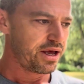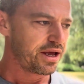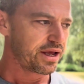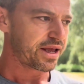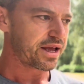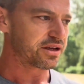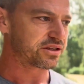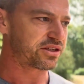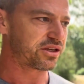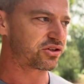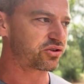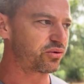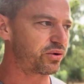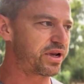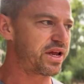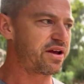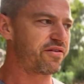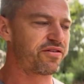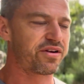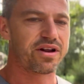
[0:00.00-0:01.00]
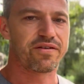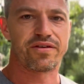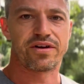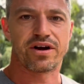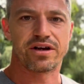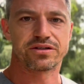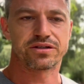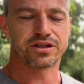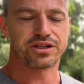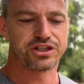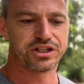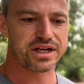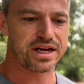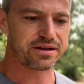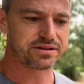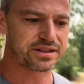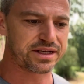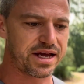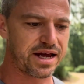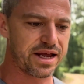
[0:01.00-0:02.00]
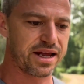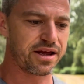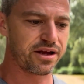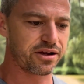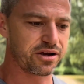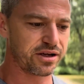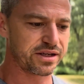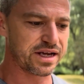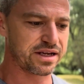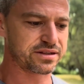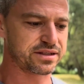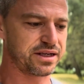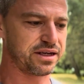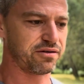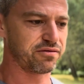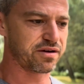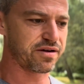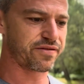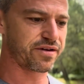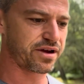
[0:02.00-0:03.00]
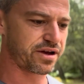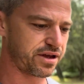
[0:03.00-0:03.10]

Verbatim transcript: get ourselves sorted here for another night. So we're going to chill out today, go down to the little river,